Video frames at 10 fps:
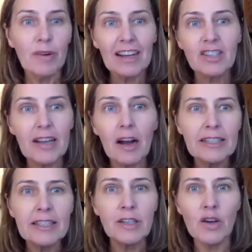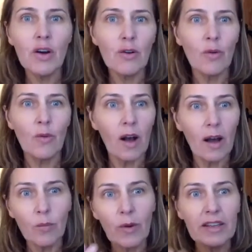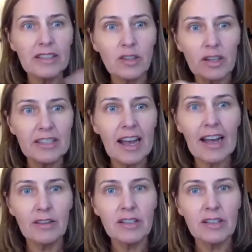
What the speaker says: actually, I didn't know when I started out.